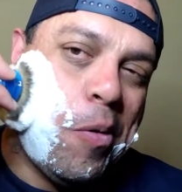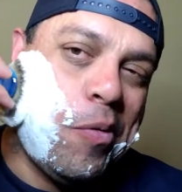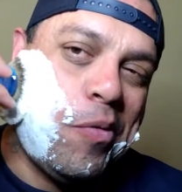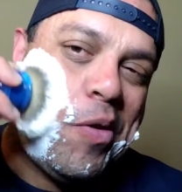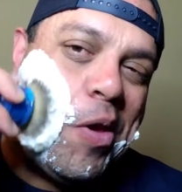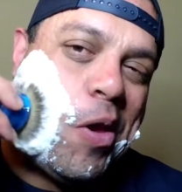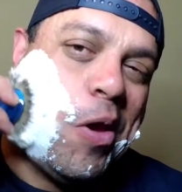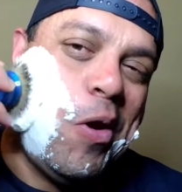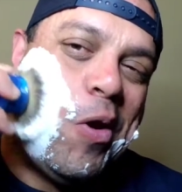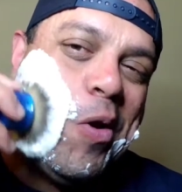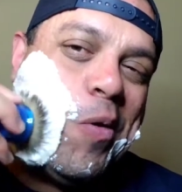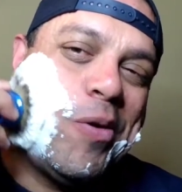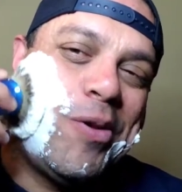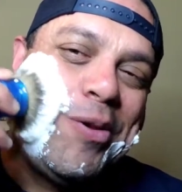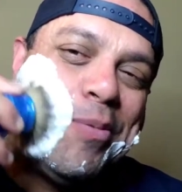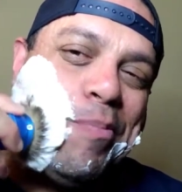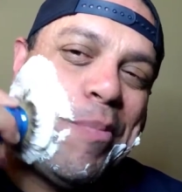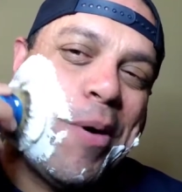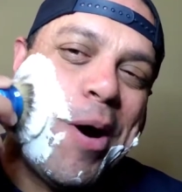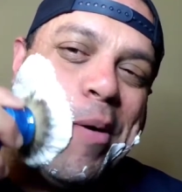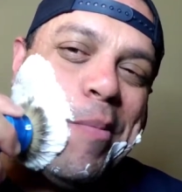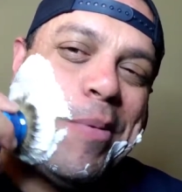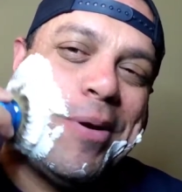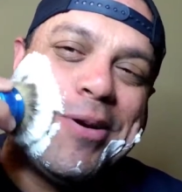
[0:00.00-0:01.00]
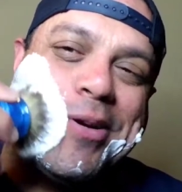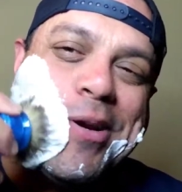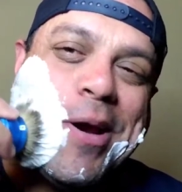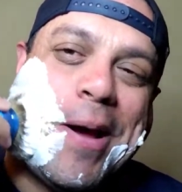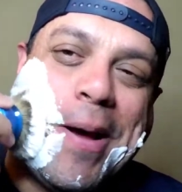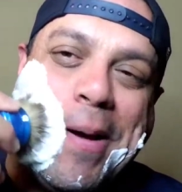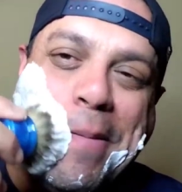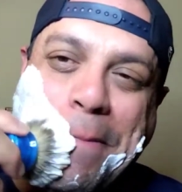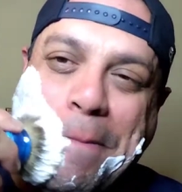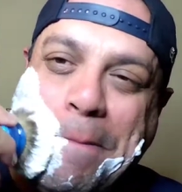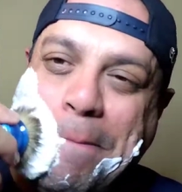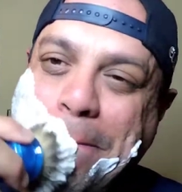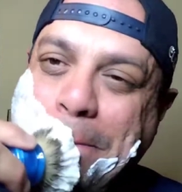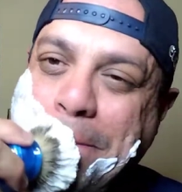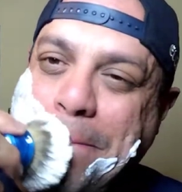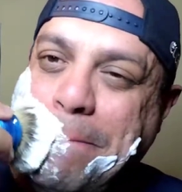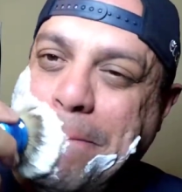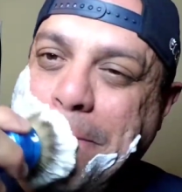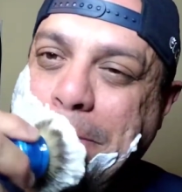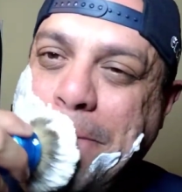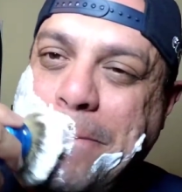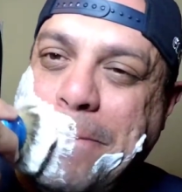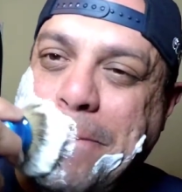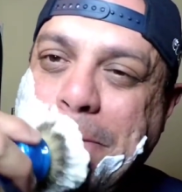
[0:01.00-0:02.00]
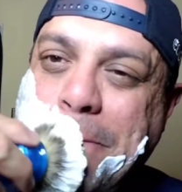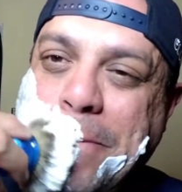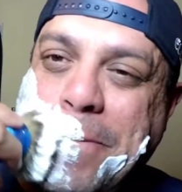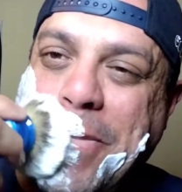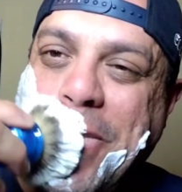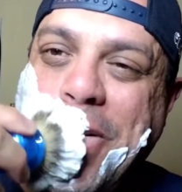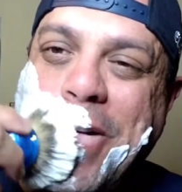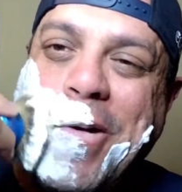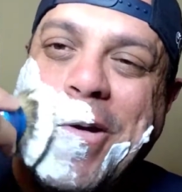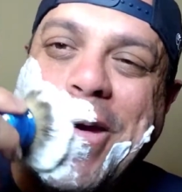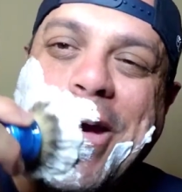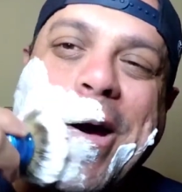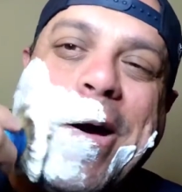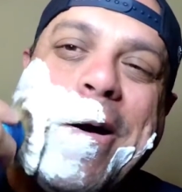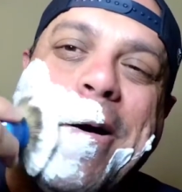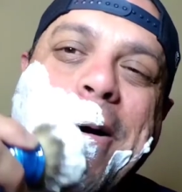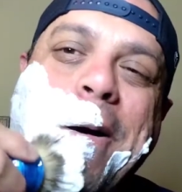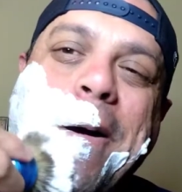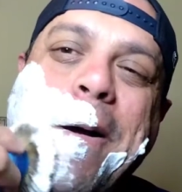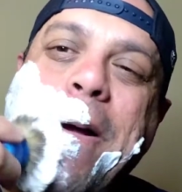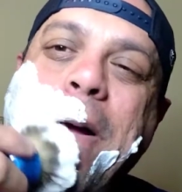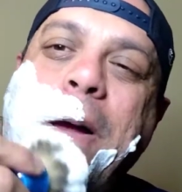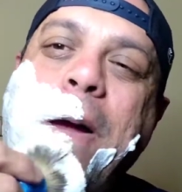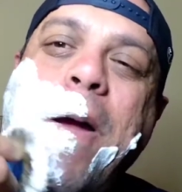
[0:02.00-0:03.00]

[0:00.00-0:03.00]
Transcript: St. Louis Barbershop for y'all.